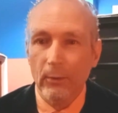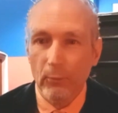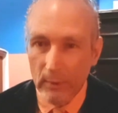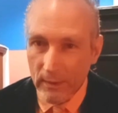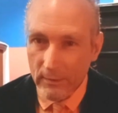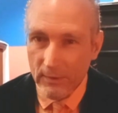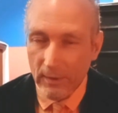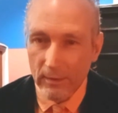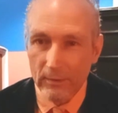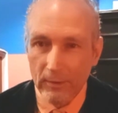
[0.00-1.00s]
We can
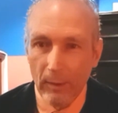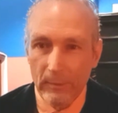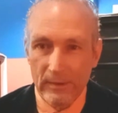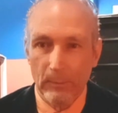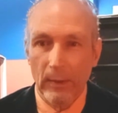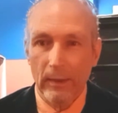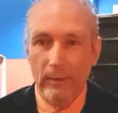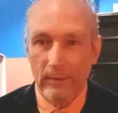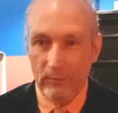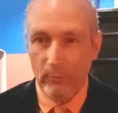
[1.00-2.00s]
study Thomas
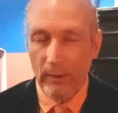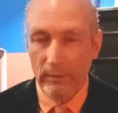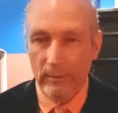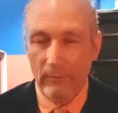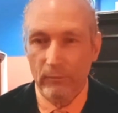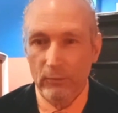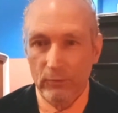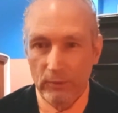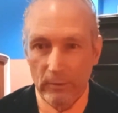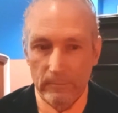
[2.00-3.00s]
Paine as well in the
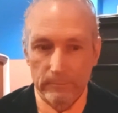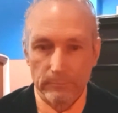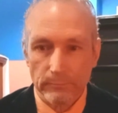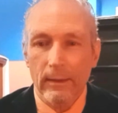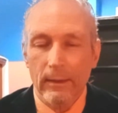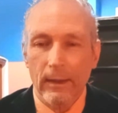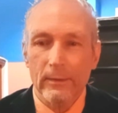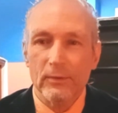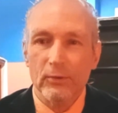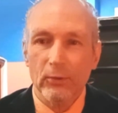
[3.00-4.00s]
future.
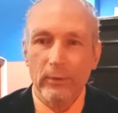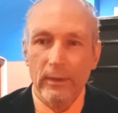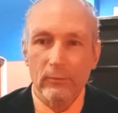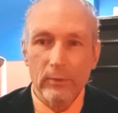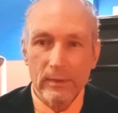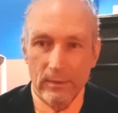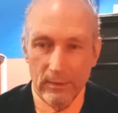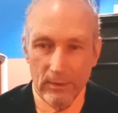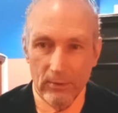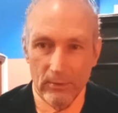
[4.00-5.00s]
And so in recent
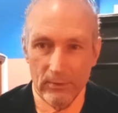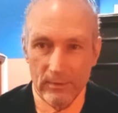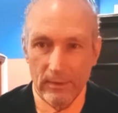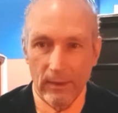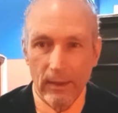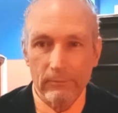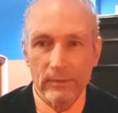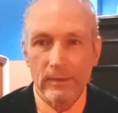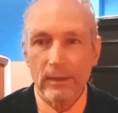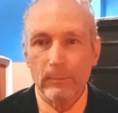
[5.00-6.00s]
years, I've
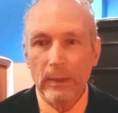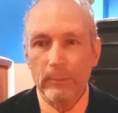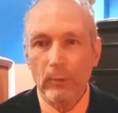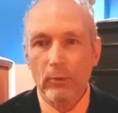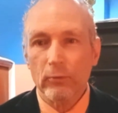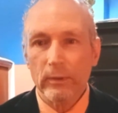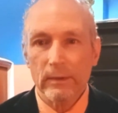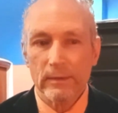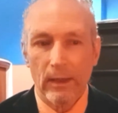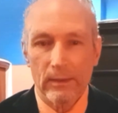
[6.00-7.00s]
seen people
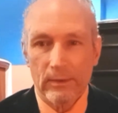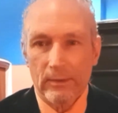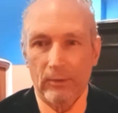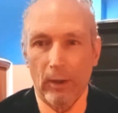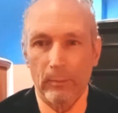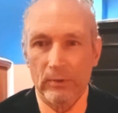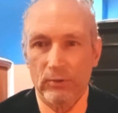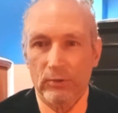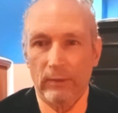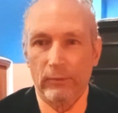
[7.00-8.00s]
criticizing Thomas
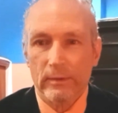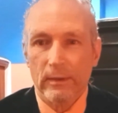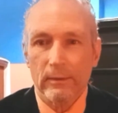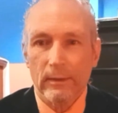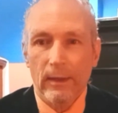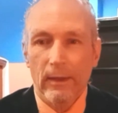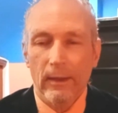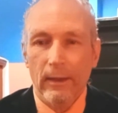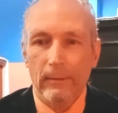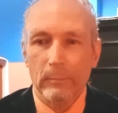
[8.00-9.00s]
Jefferson
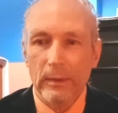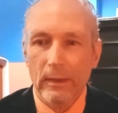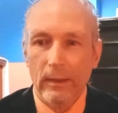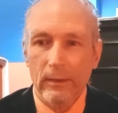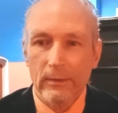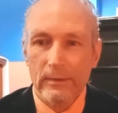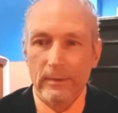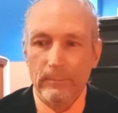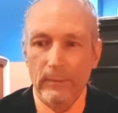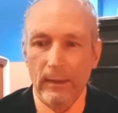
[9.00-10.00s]

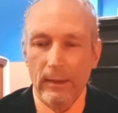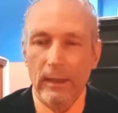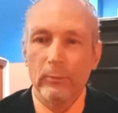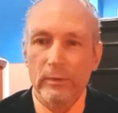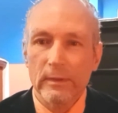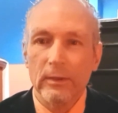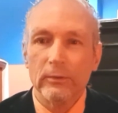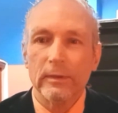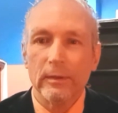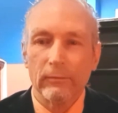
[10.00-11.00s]
because he was
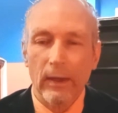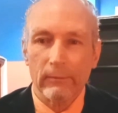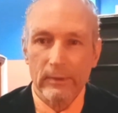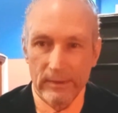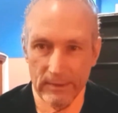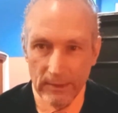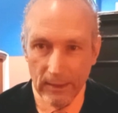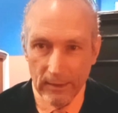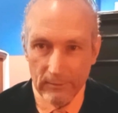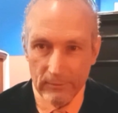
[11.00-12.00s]
guilty of having
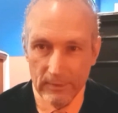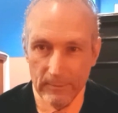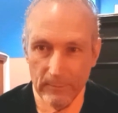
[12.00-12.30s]
slaves.